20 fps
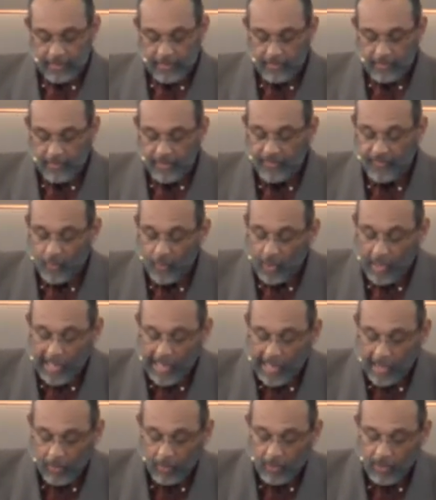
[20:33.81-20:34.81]
before
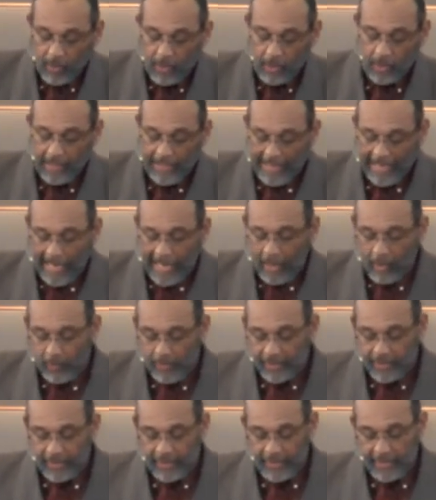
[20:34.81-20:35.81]
our
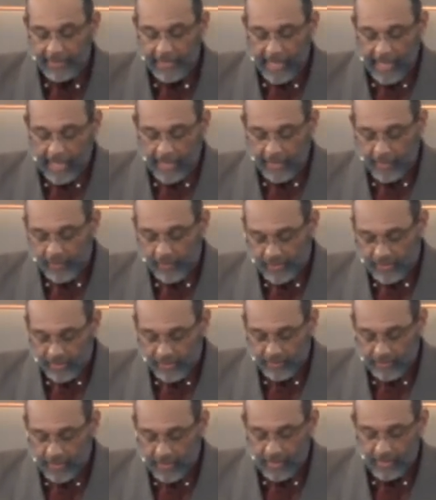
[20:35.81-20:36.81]
cowardly
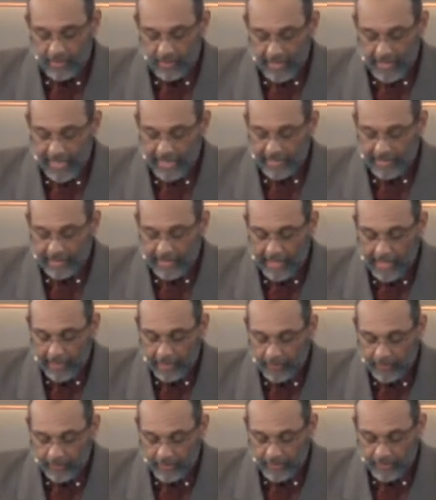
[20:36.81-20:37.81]
congressmen and
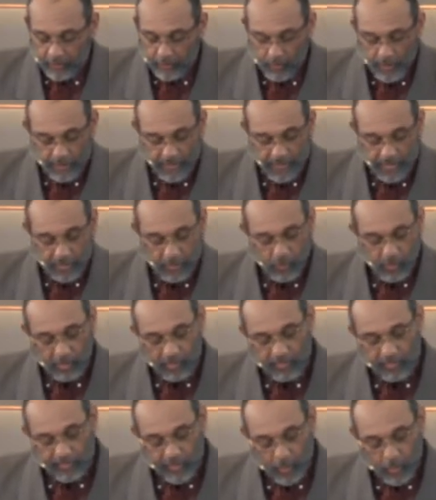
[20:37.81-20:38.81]
congresswomen will
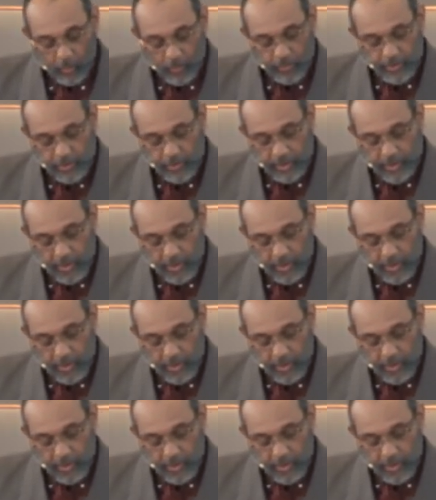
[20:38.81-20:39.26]
vote